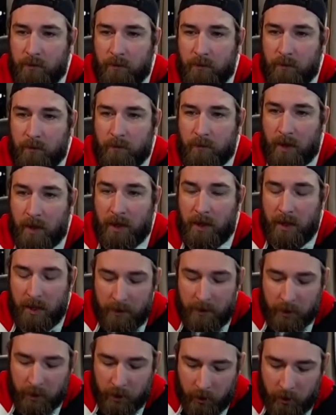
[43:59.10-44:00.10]
yeah,
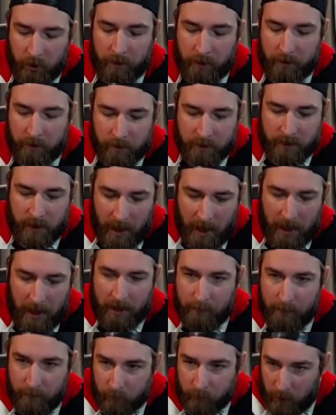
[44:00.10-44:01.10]
so current
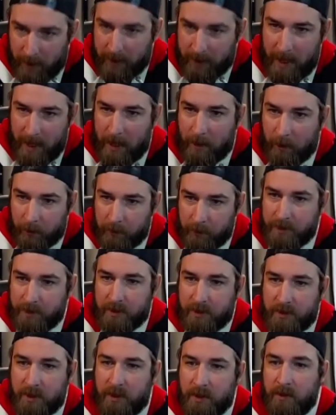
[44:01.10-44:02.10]
time right now, three
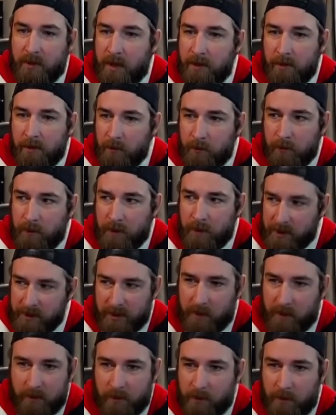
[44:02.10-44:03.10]
sixteen. They do the
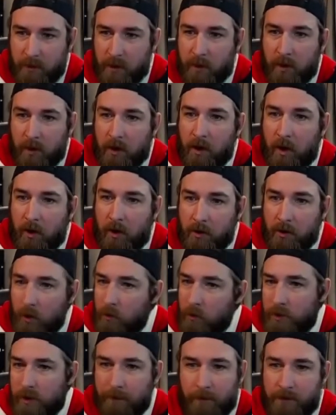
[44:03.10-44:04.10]
exact. There the are thing. no
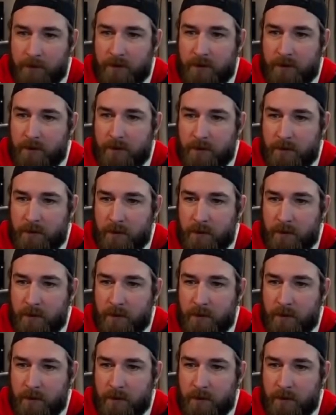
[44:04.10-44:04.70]
differences